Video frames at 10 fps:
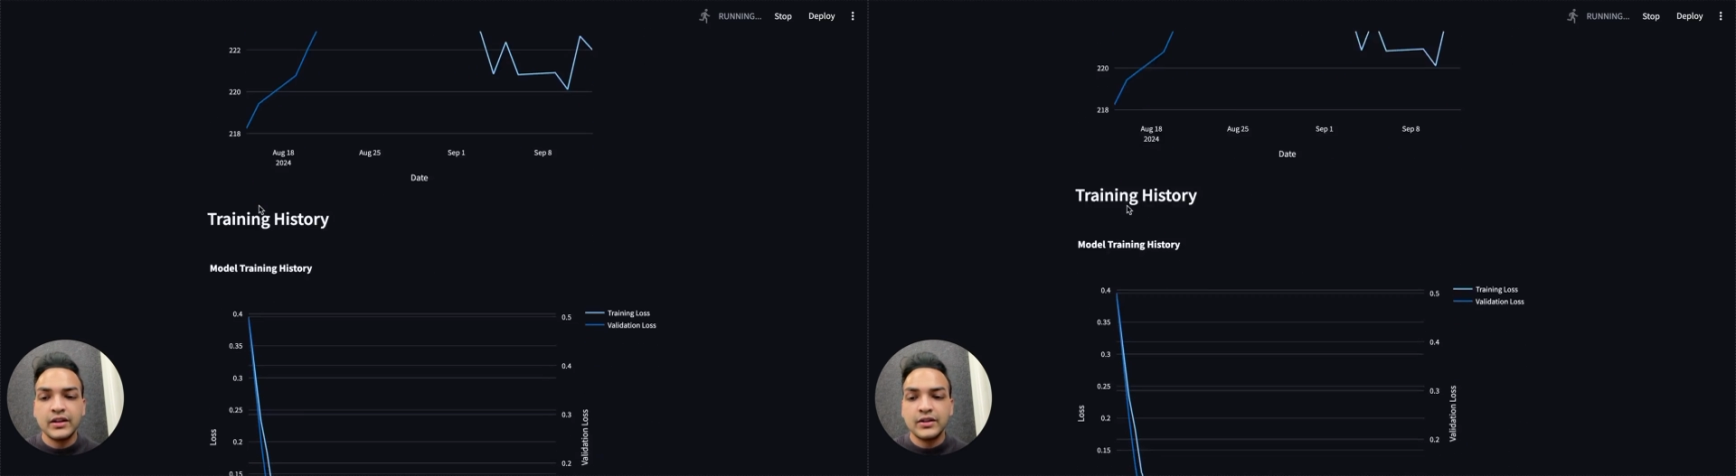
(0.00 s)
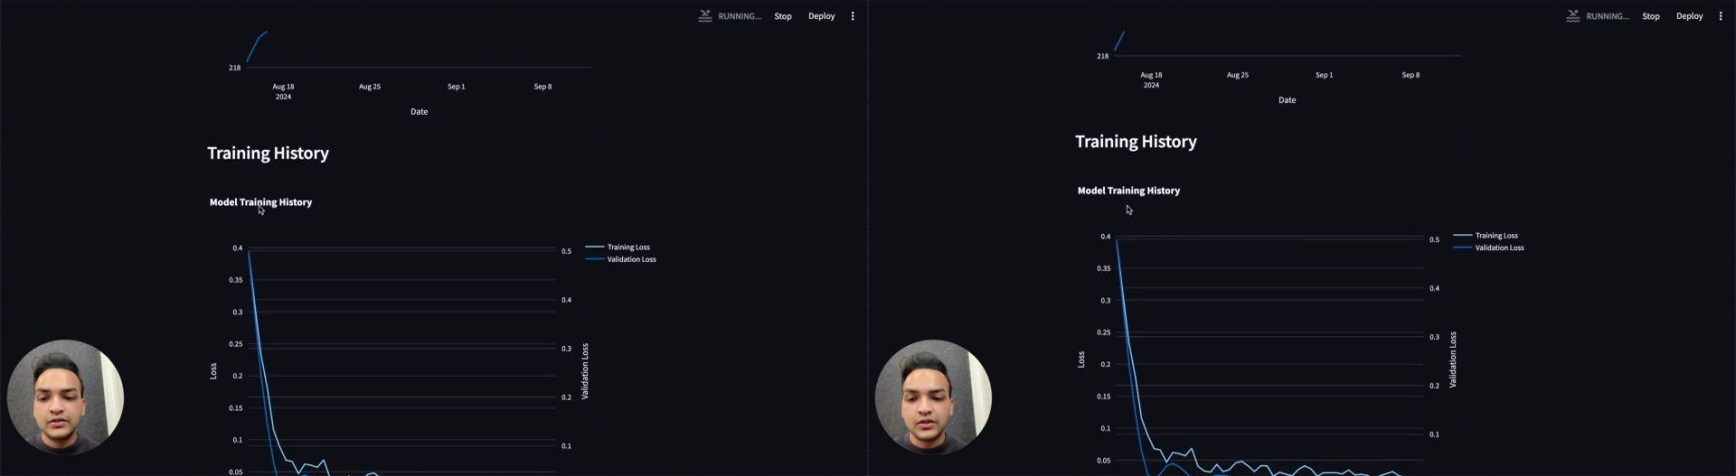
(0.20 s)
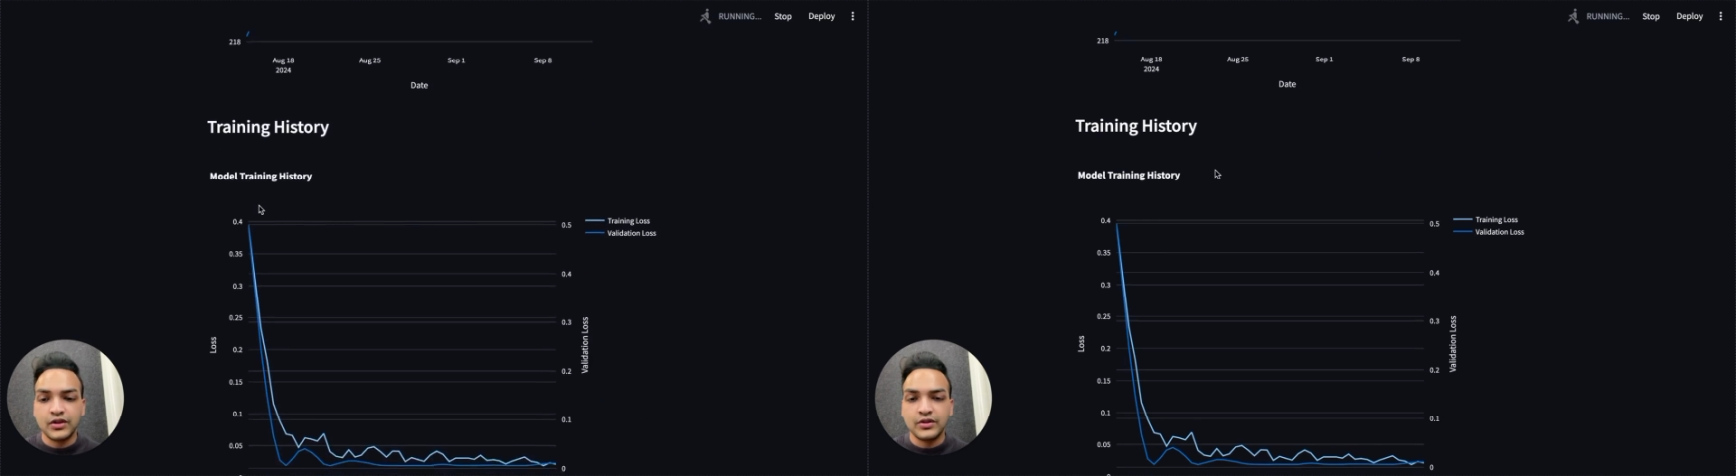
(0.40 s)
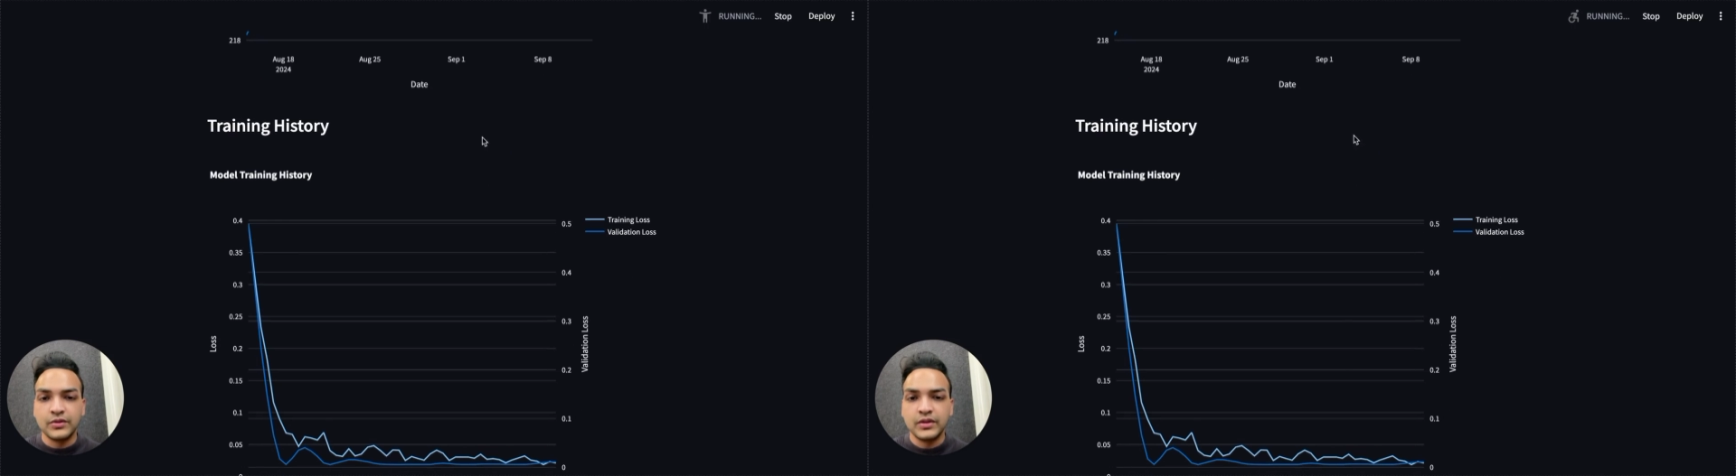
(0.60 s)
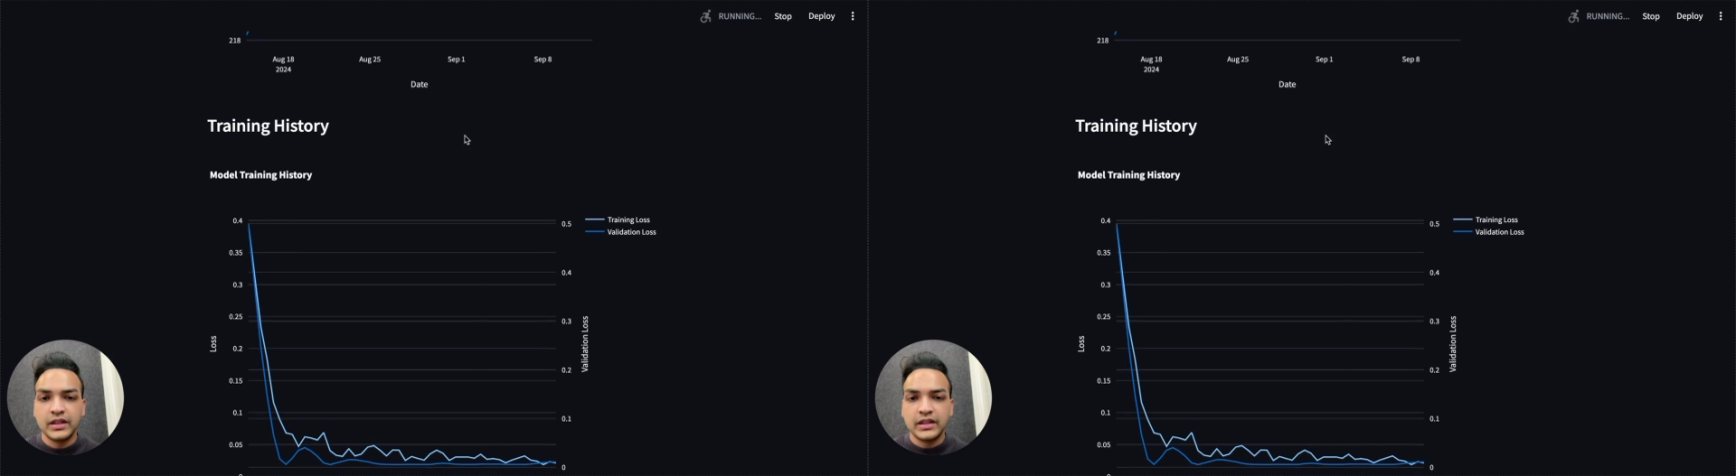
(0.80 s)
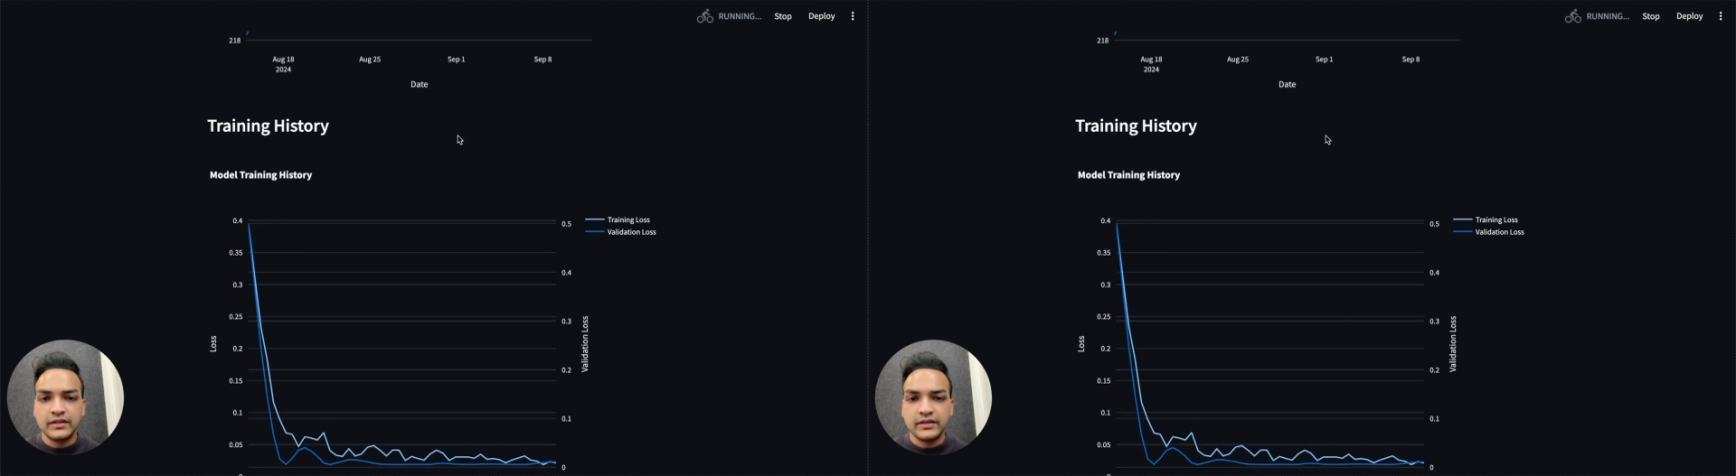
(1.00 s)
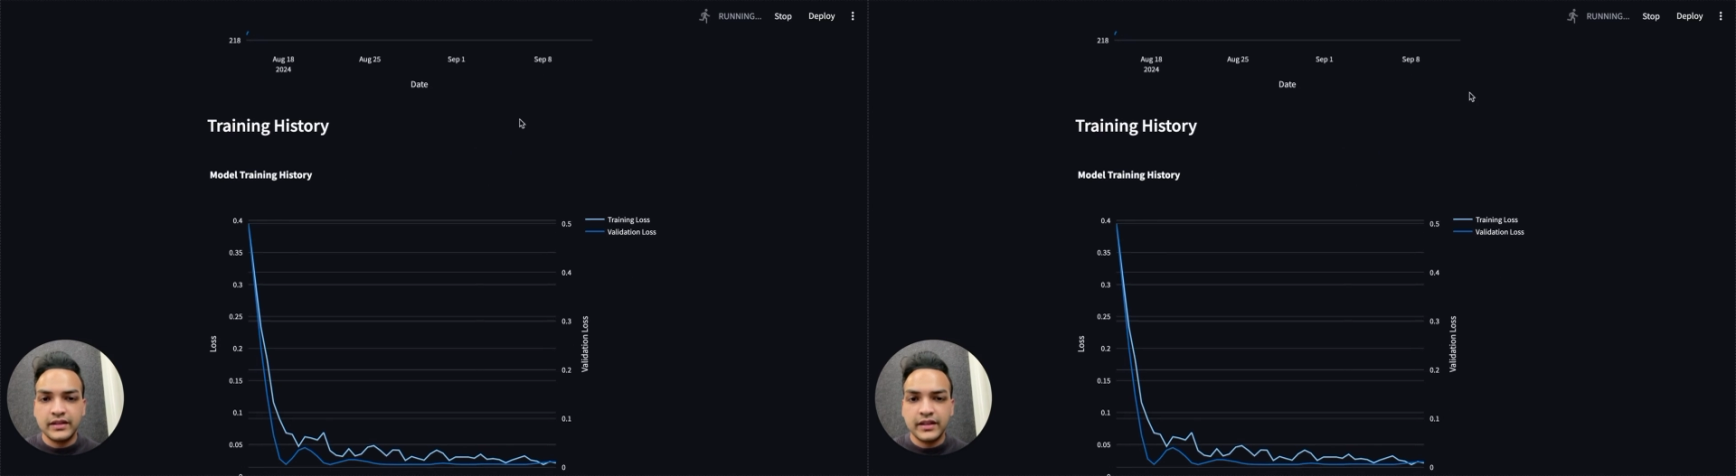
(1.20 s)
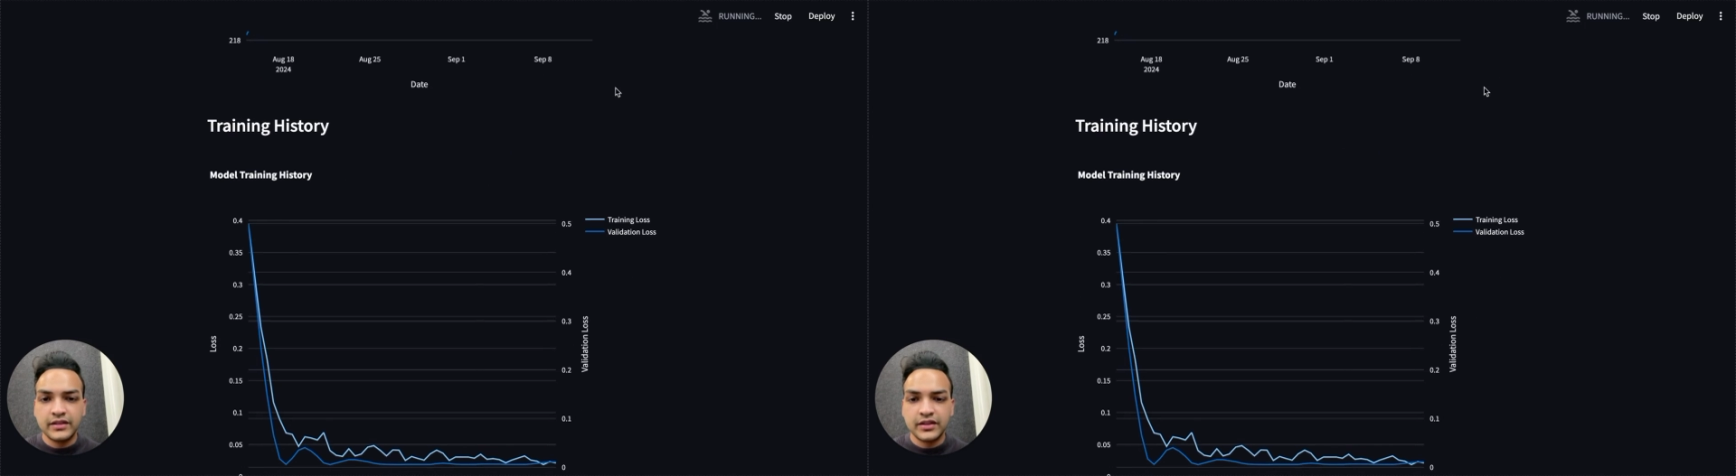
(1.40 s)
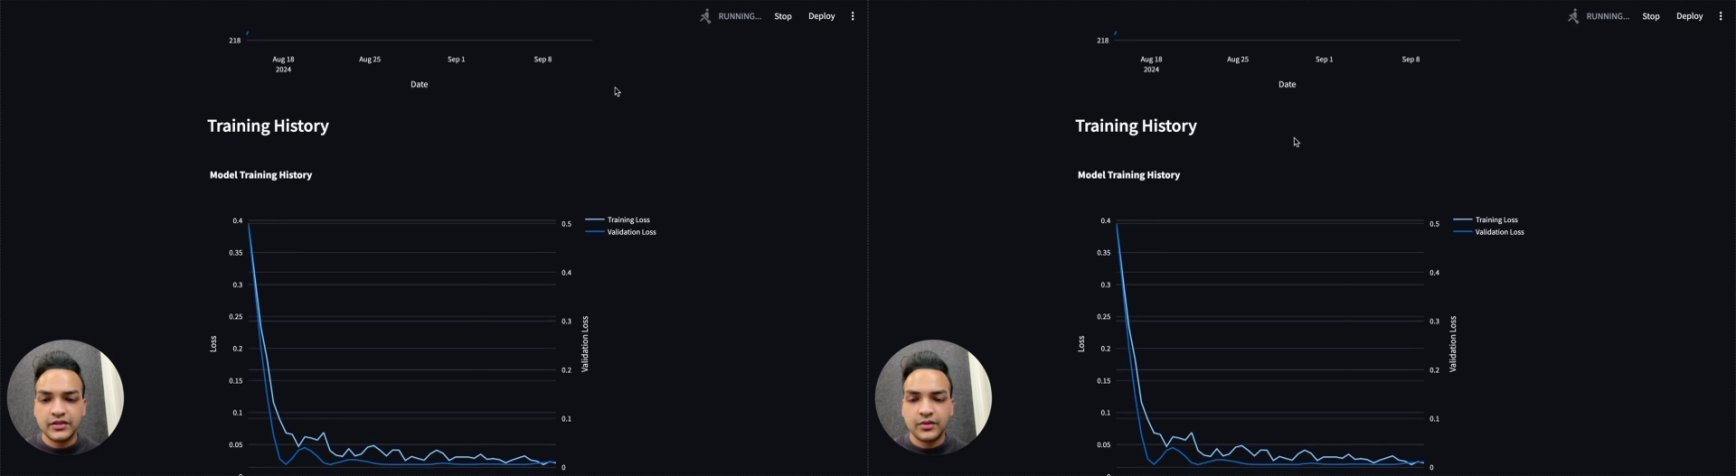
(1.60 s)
So this is the